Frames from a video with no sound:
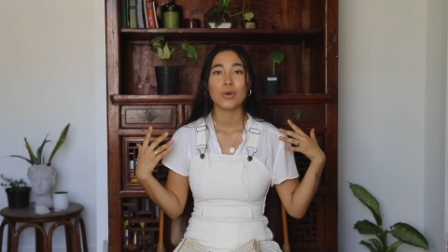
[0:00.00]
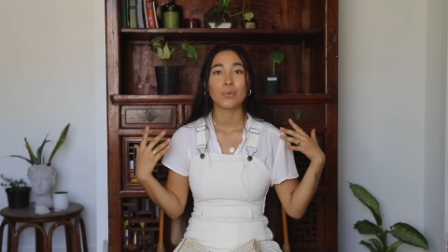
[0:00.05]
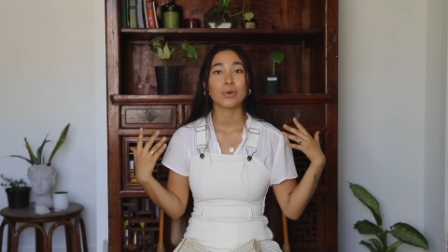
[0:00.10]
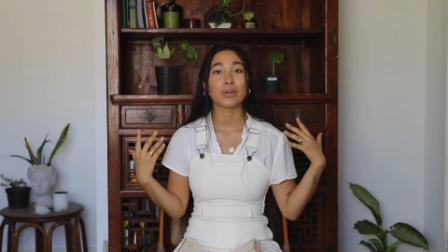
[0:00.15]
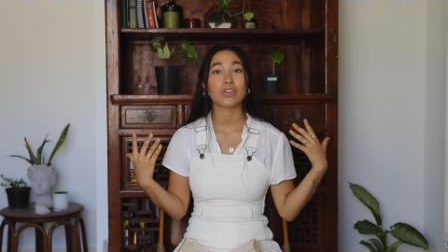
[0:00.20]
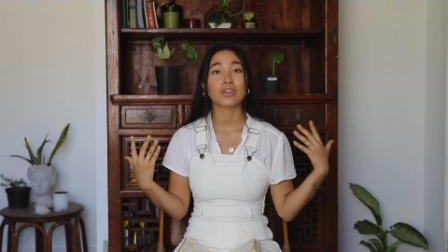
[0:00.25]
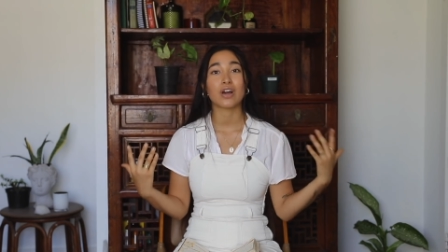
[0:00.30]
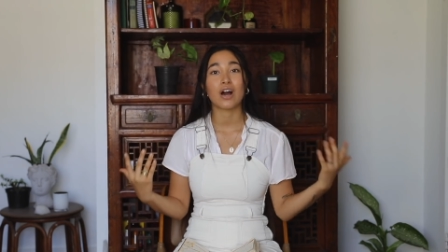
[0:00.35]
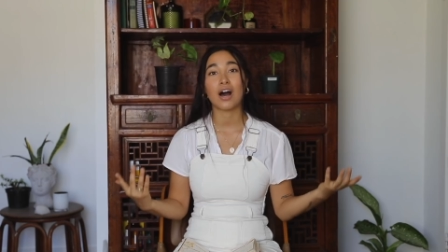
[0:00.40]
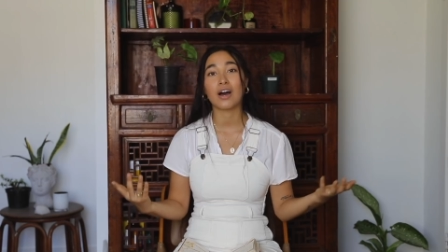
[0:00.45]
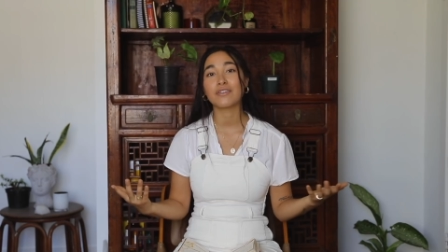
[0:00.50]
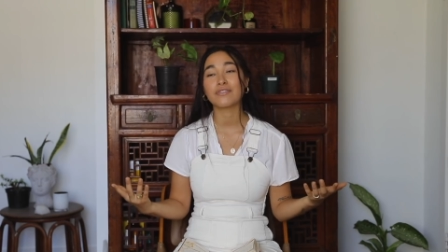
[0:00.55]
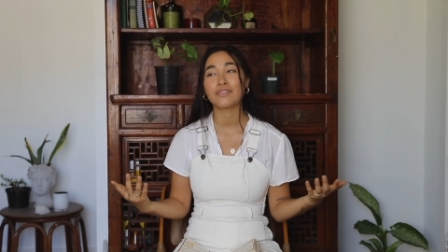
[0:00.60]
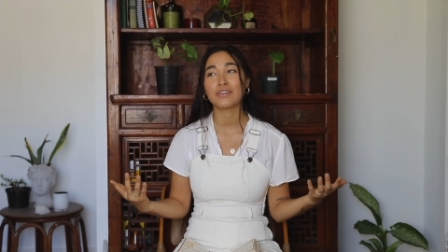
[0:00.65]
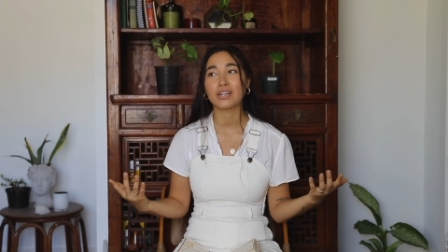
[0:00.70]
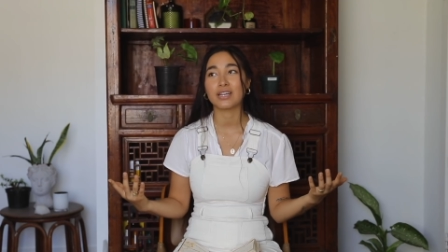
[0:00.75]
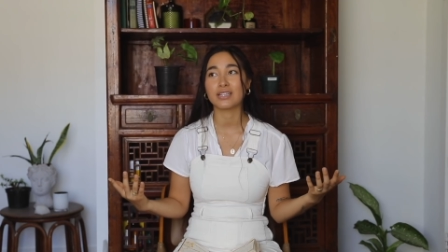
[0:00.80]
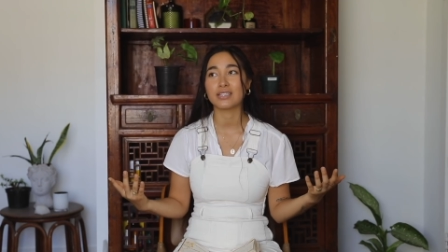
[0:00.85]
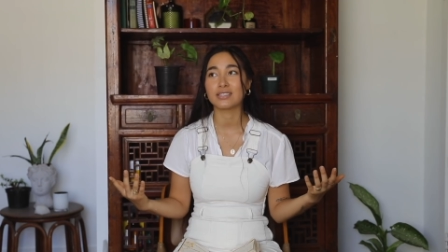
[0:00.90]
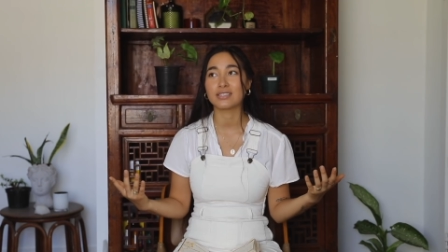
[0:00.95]
with
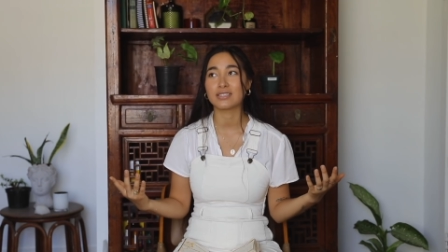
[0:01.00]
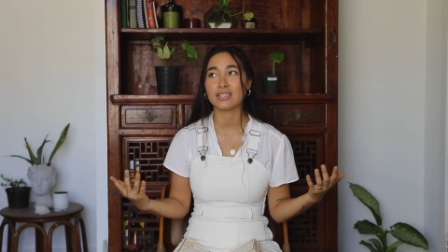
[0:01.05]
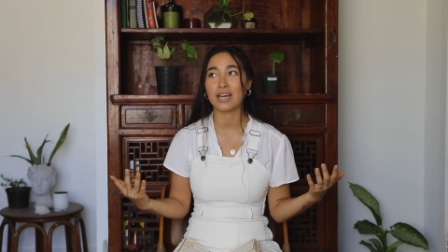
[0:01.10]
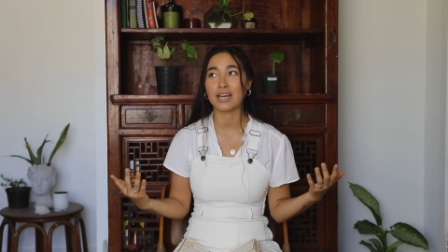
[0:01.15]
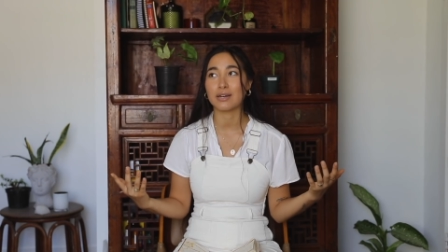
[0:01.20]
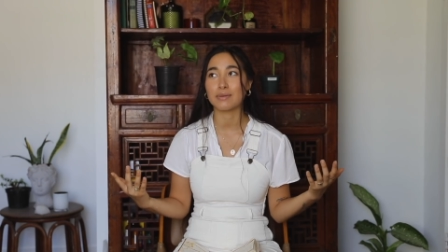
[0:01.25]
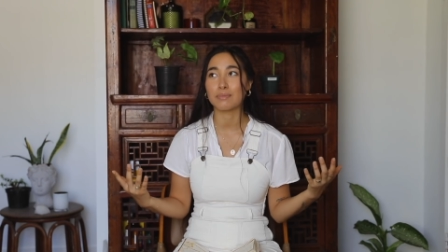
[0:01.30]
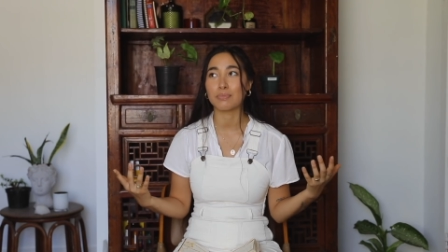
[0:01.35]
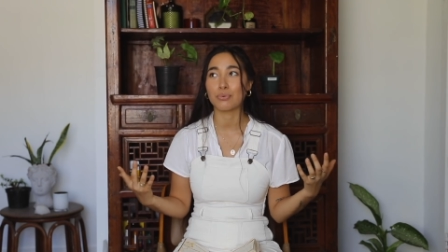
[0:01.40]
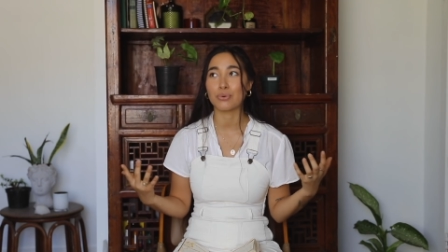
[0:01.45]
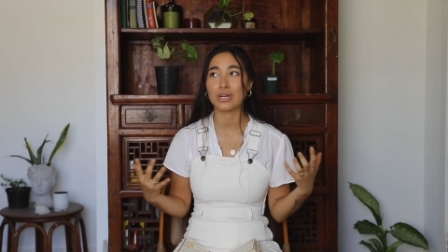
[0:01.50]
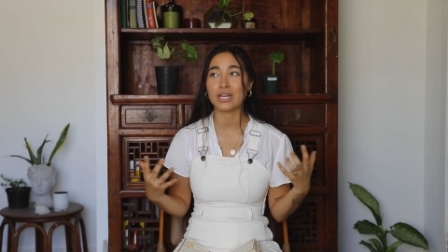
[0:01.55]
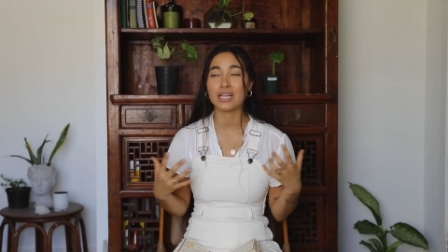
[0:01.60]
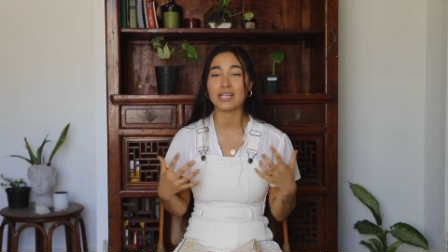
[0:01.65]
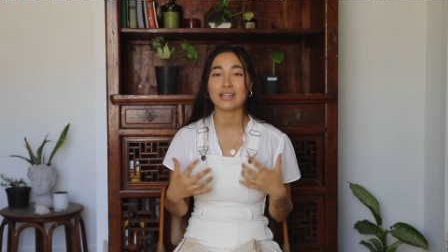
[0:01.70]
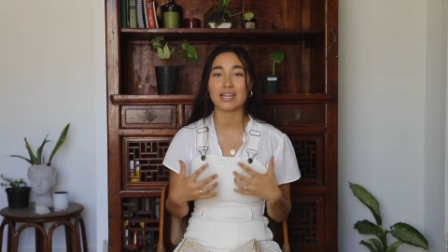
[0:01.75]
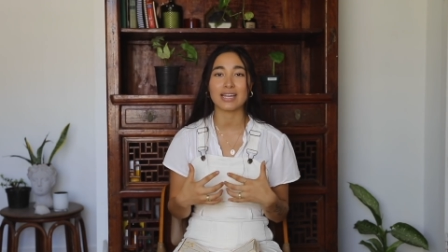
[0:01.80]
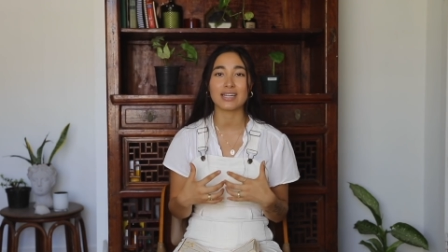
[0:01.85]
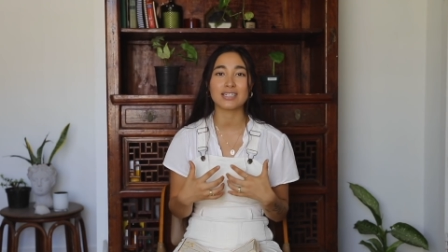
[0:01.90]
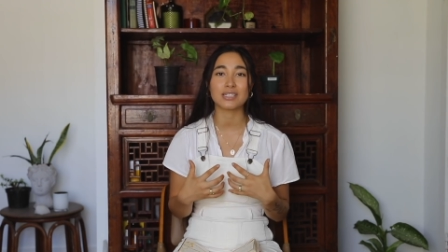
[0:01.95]
confidence and
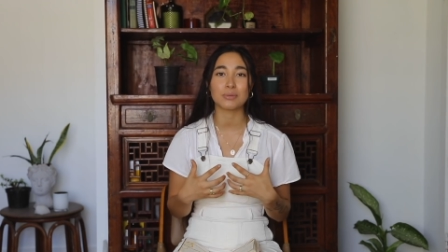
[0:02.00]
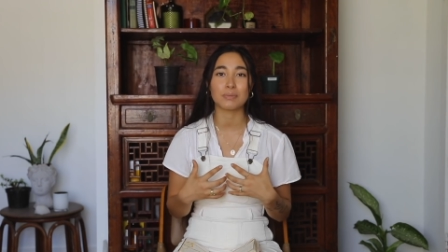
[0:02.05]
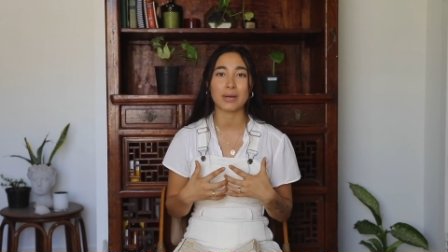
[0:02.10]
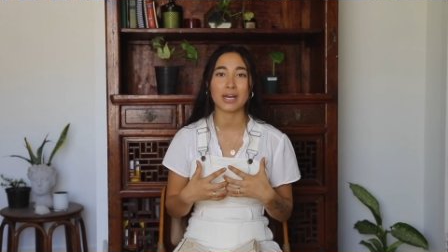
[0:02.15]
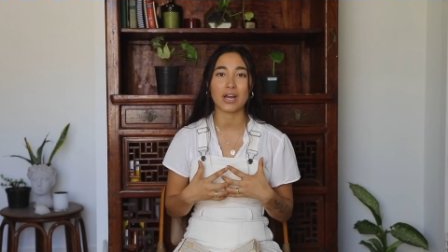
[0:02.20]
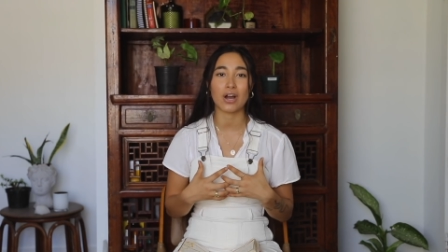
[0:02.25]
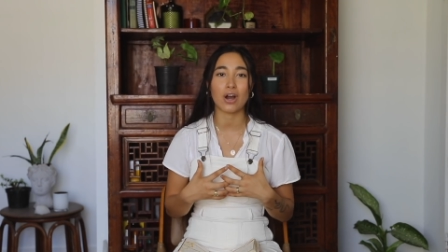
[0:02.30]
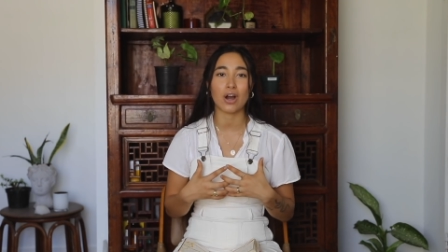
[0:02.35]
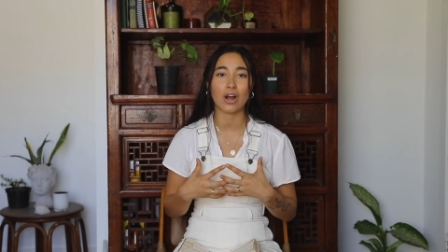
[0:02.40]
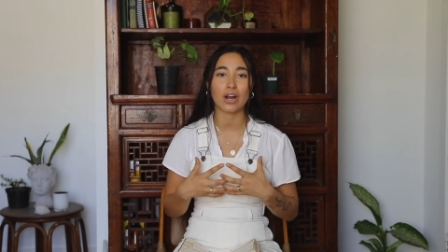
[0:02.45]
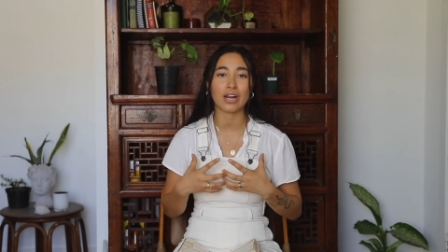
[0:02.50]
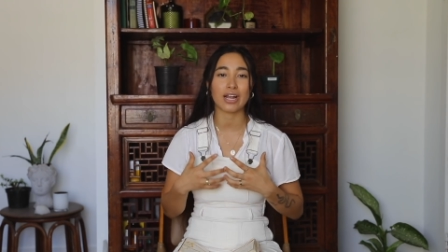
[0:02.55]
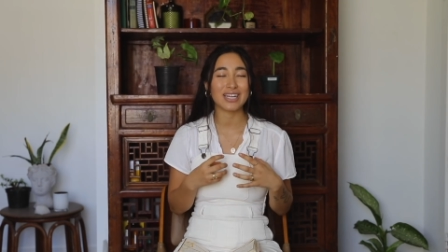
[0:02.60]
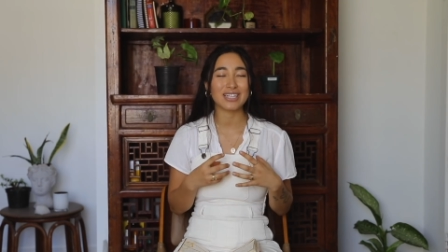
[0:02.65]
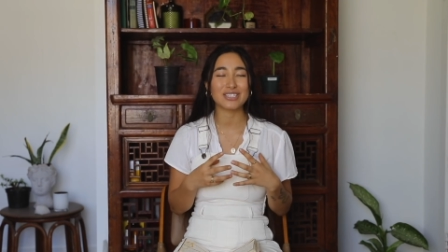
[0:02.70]
breathe into my heart